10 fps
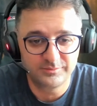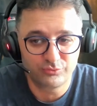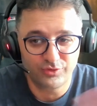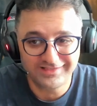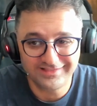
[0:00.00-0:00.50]

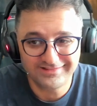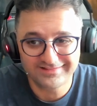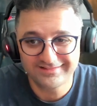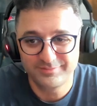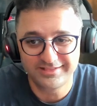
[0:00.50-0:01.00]

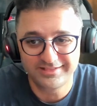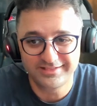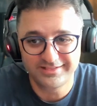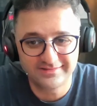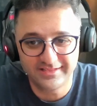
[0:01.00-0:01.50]
brackets,
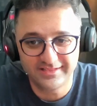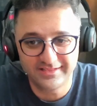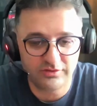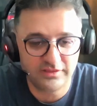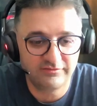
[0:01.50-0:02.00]
because in
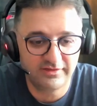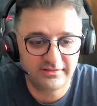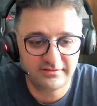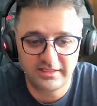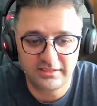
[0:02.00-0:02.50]
our
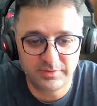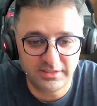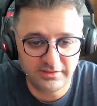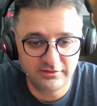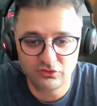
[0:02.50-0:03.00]
event
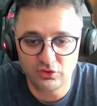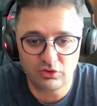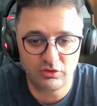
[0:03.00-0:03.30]
anybody can talk